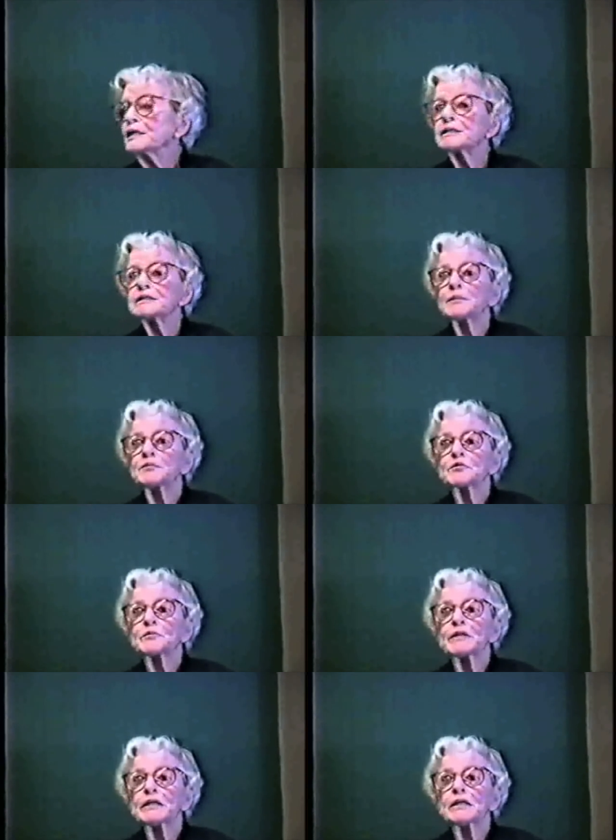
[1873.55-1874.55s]
It seems to
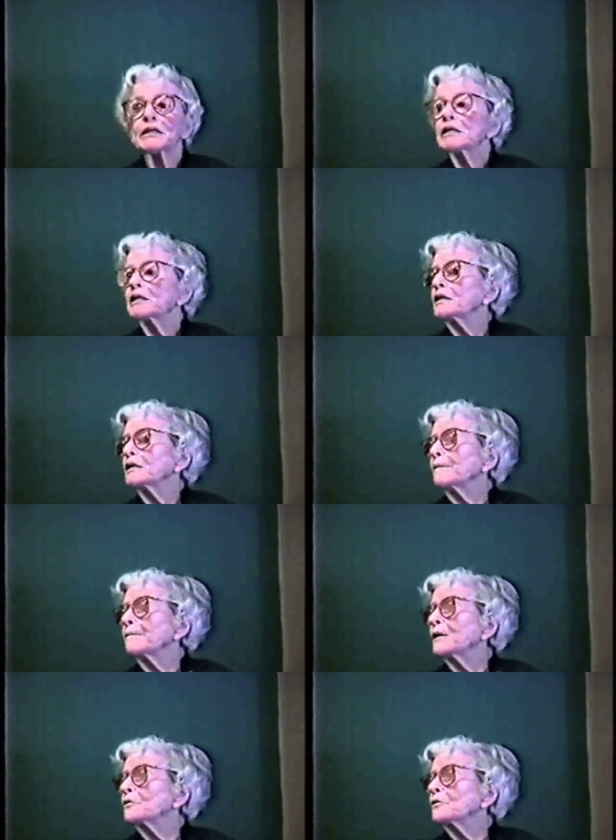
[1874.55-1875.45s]
be uh, a